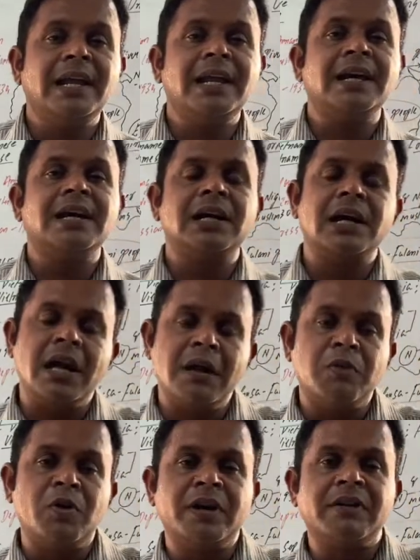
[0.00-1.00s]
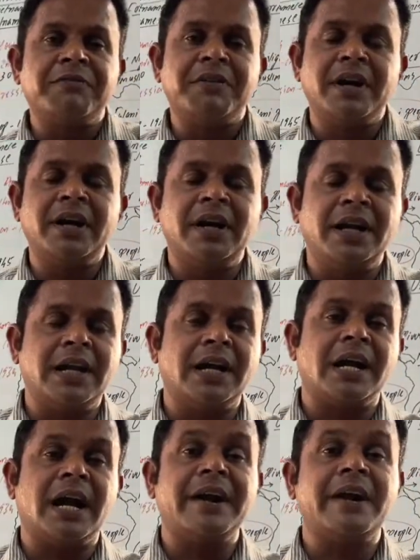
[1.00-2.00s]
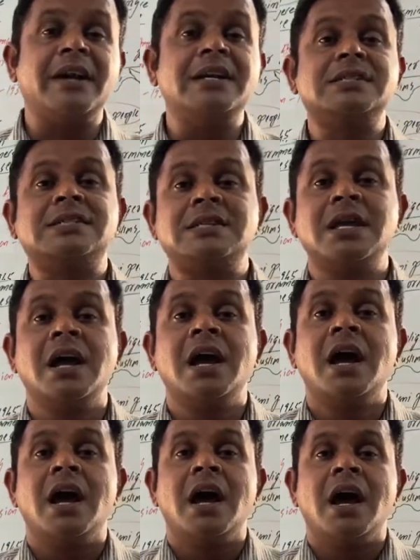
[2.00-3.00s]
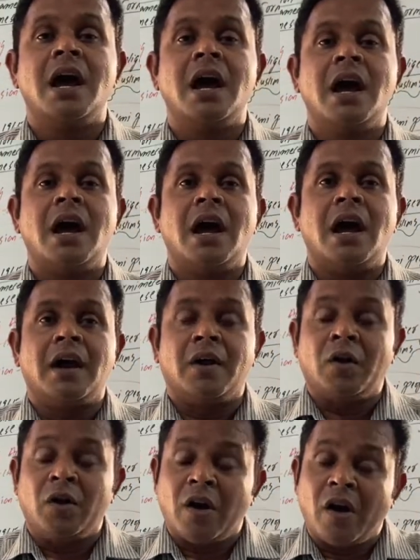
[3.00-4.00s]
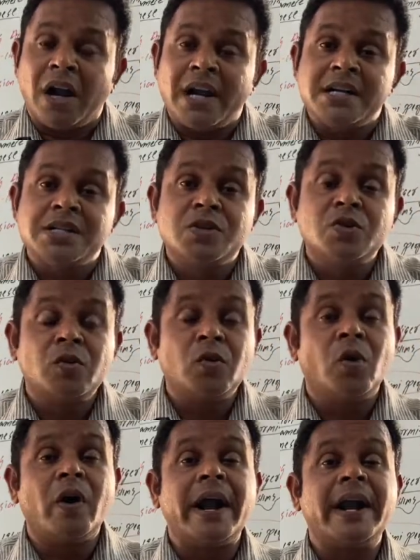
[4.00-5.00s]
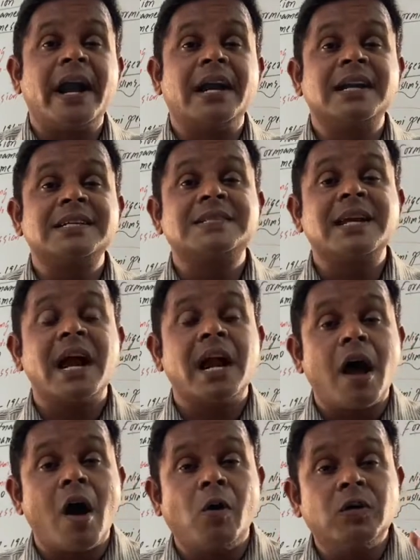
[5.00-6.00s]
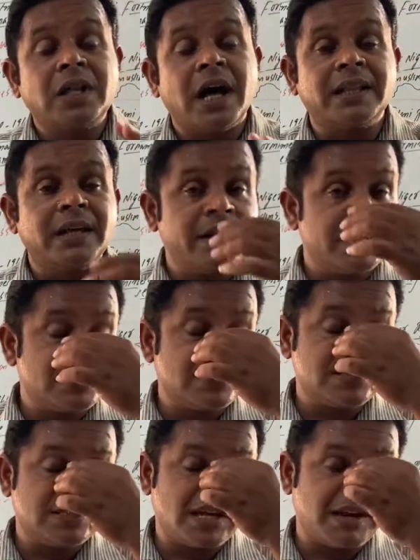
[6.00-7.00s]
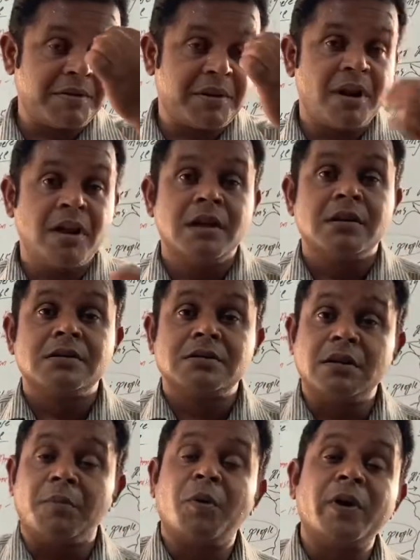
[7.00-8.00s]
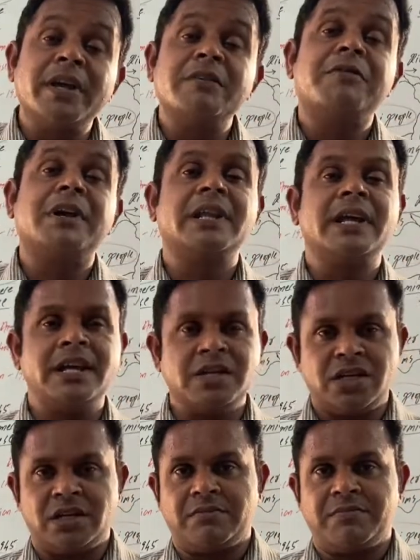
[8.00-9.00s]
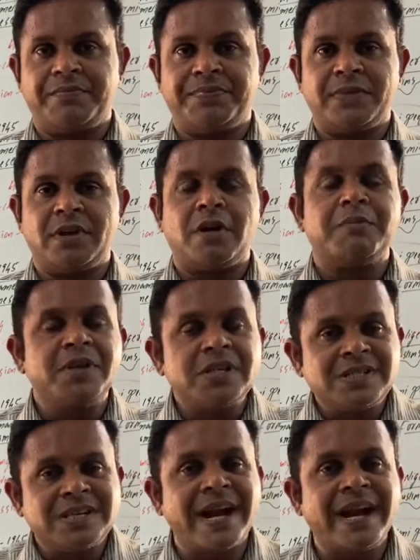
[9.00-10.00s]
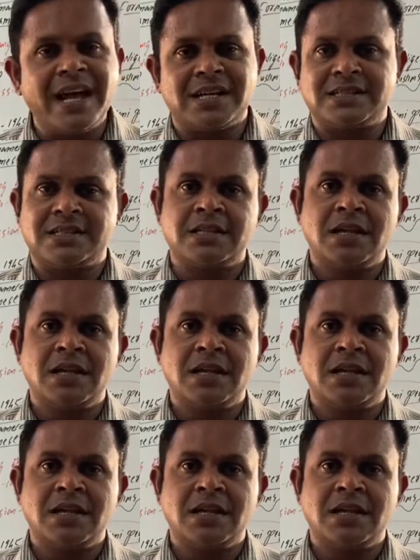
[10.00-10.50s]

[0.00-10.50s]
learned about different countries, knowledge to know and understand how the other nations are supporting for the nation, communist ideas